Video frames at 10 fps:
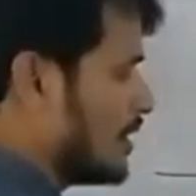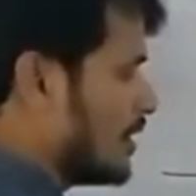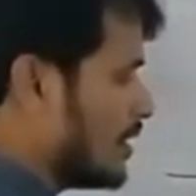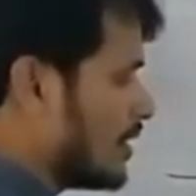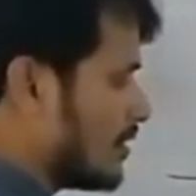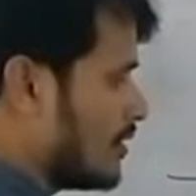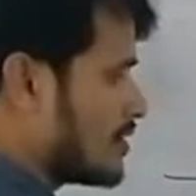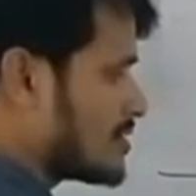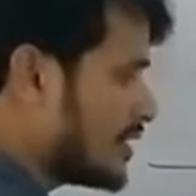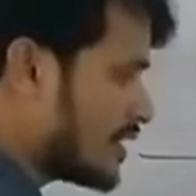here
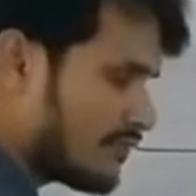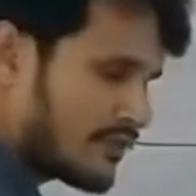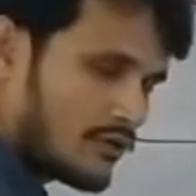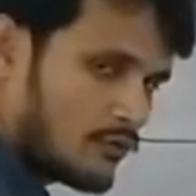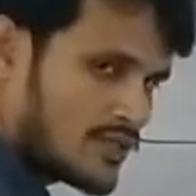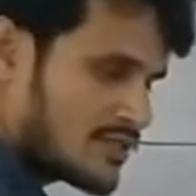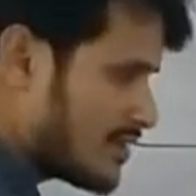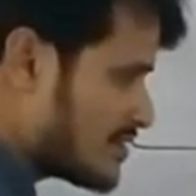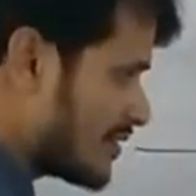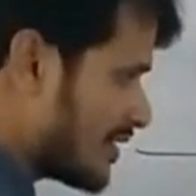center of curvature
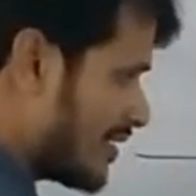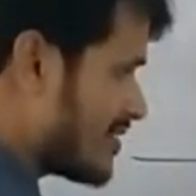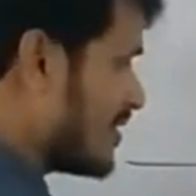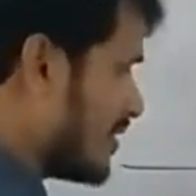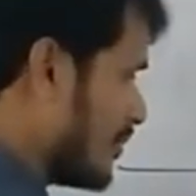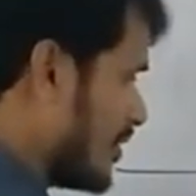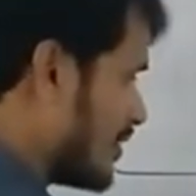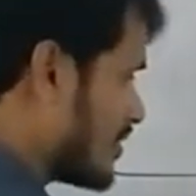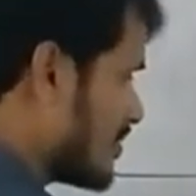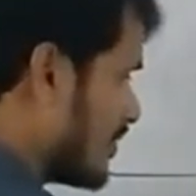is at 30
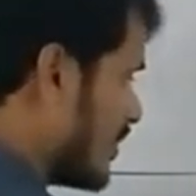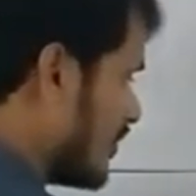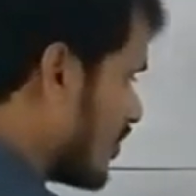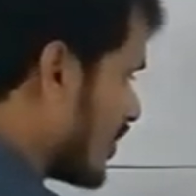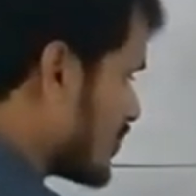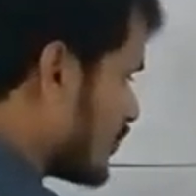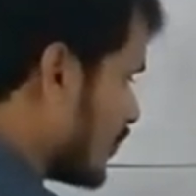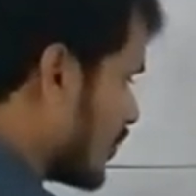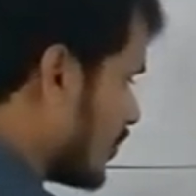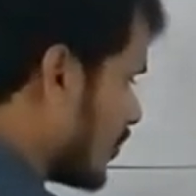centimeters, then what is
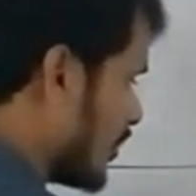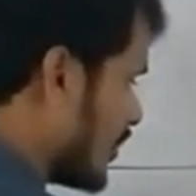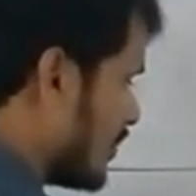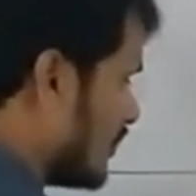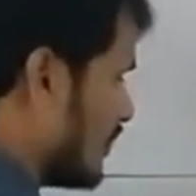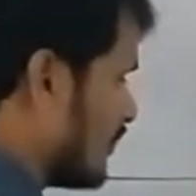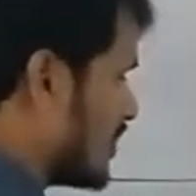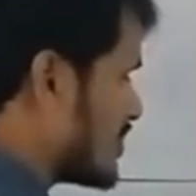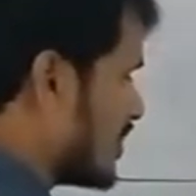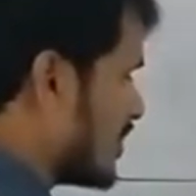focal point?
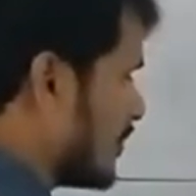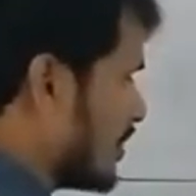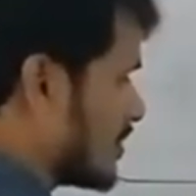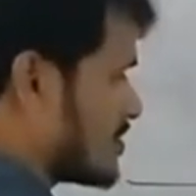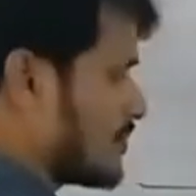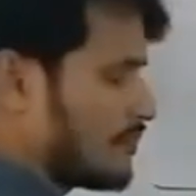15 centimeters.